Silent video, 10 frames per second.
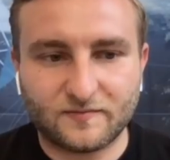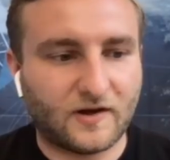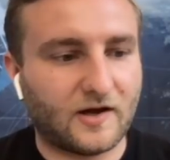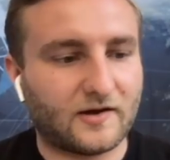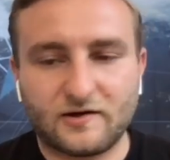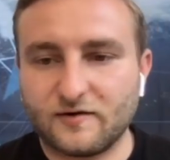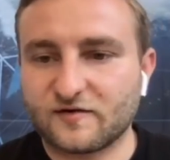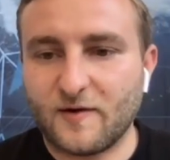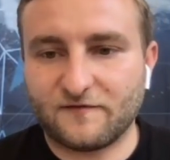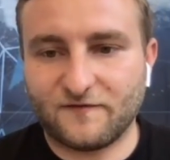chip, like in our
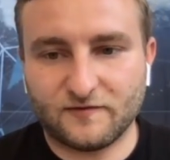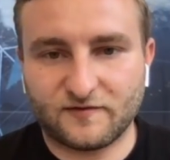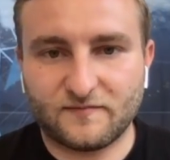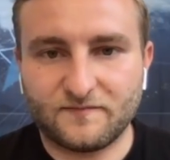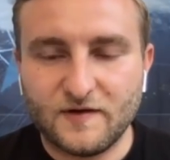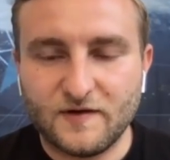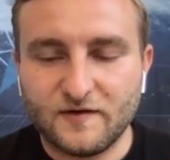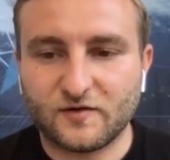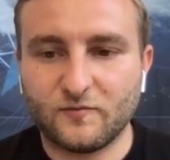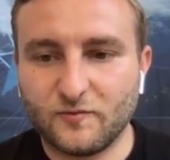smartphones.
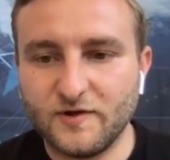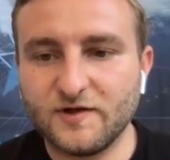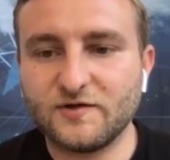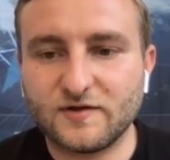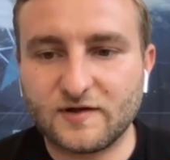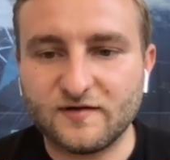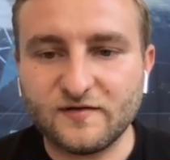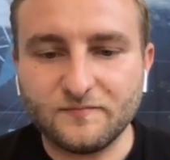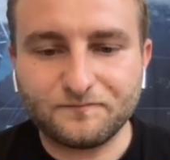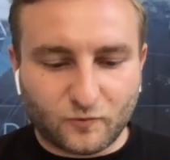So what we are doing
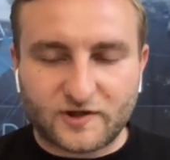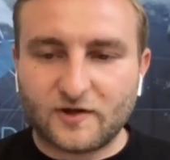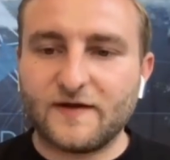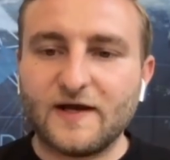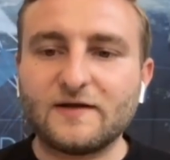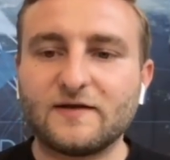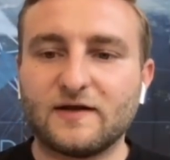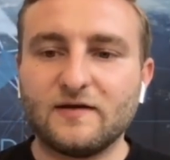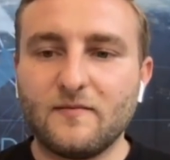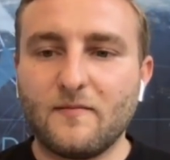is we're
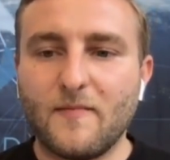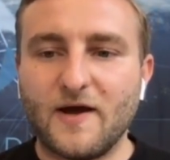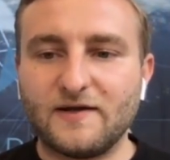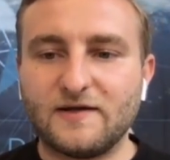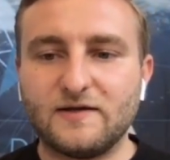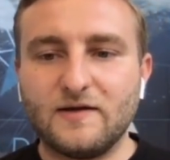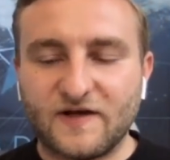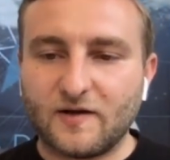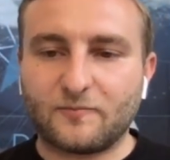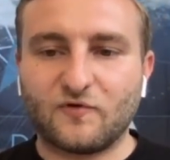connecting many
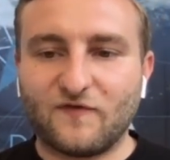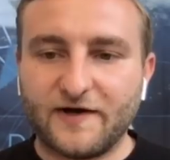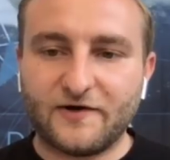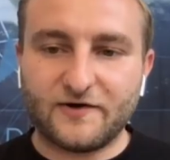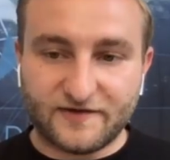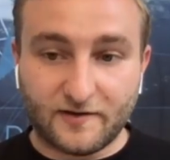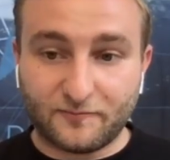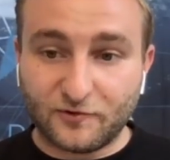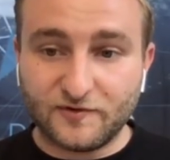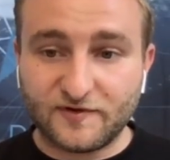data provider and data
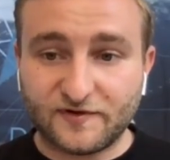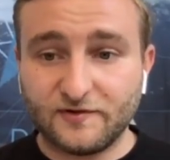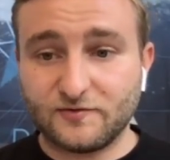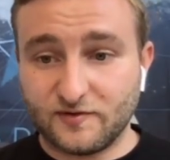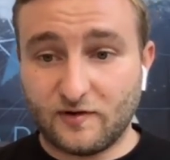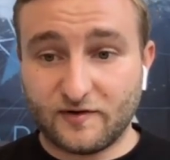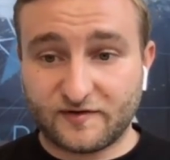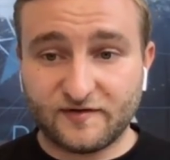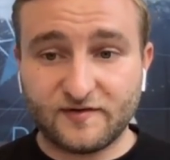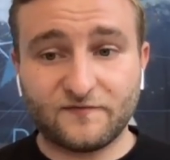producer to our
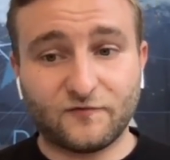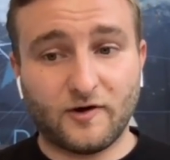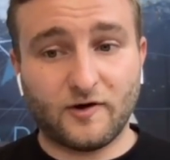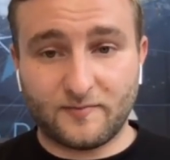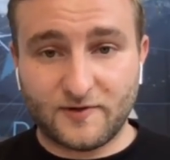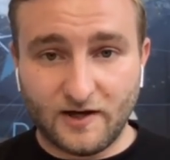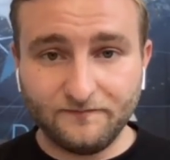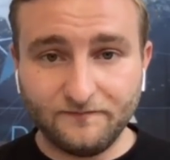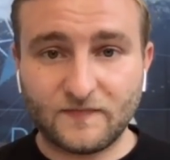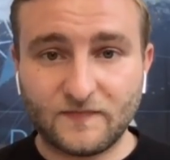system for our
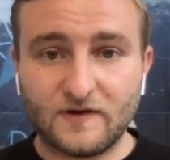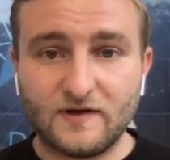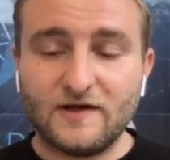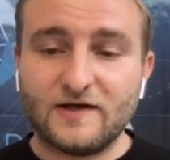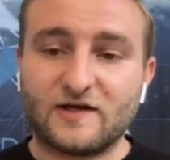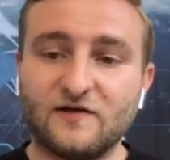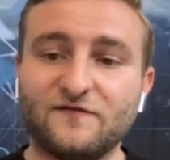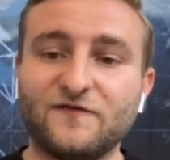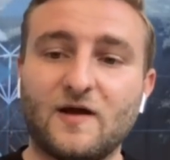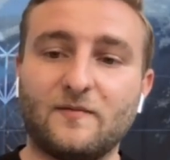API,
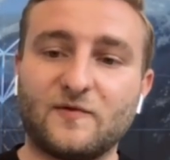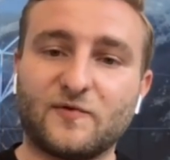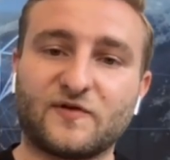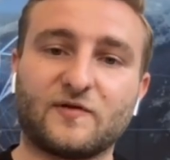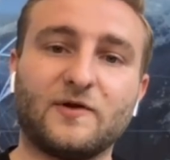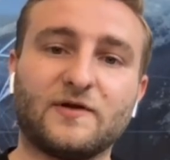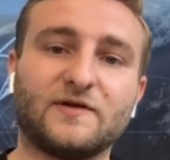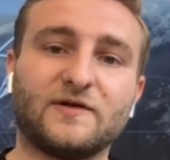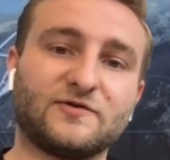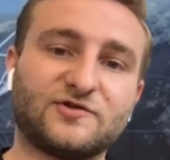give them the
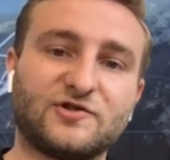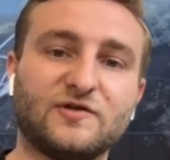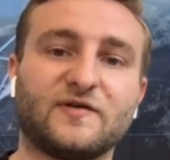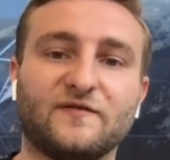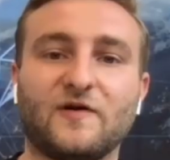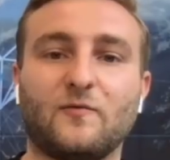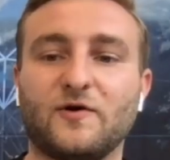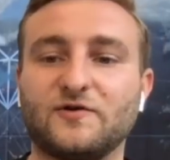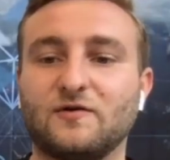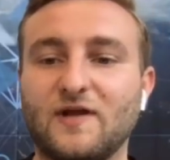possibility to choose if they
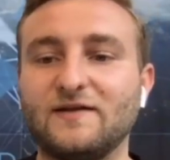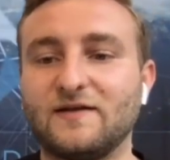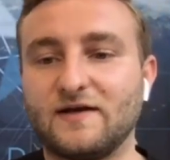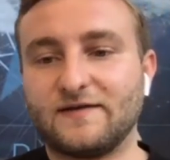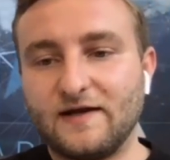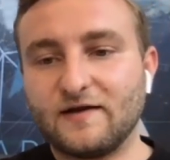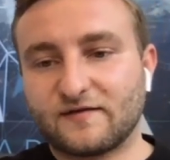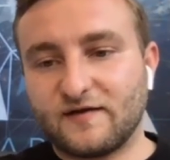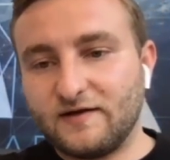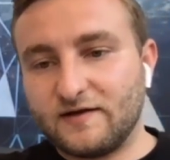want to let their data
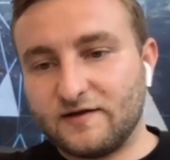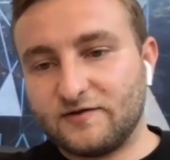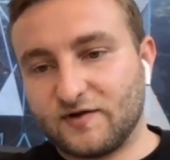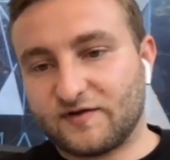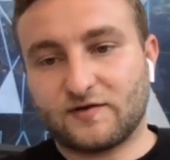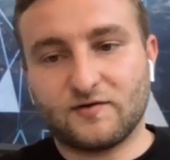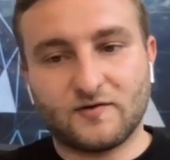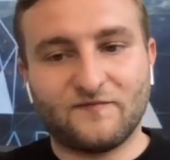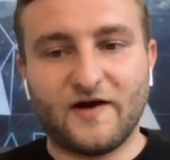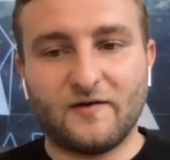set into a secure
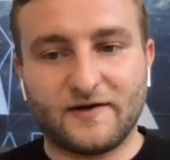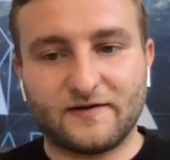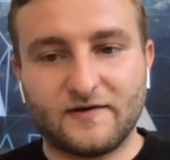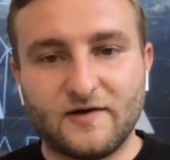environment,